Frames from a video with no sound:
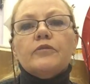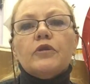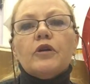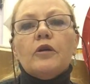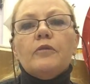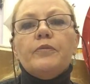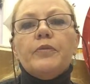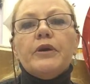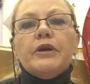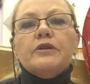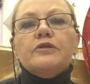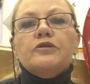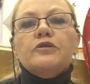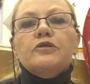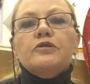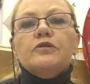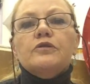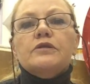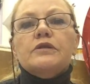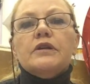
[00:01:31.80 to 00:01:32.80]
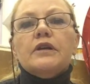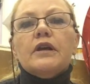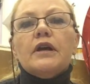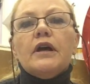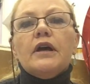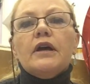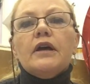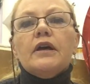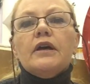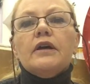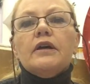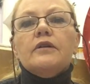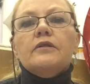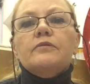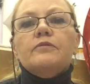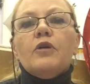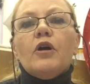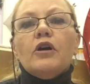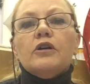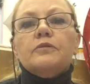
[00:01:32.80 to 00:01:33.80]
compared to using
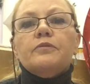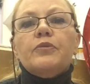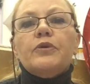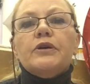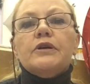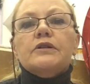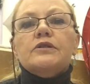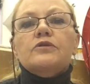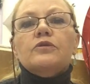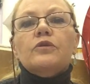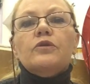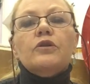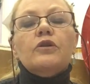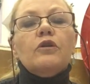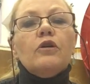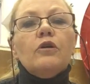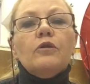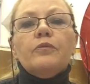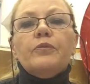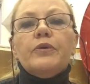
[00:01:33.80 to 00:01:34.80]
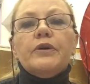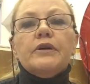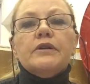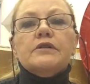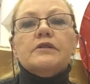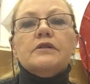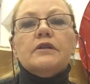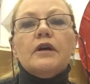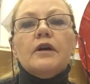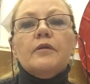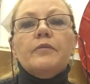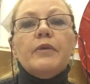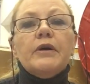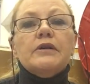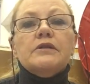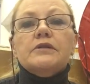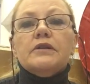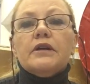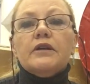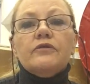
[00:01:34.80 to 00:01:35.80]
a hot pressed or a cold pressed
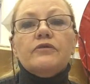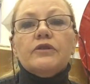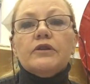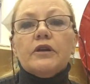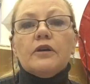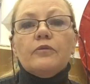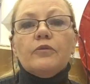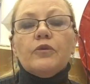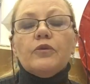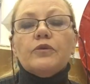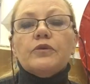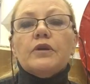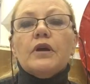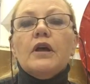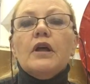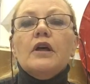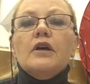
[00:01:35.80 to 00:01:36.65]
basic everyday board.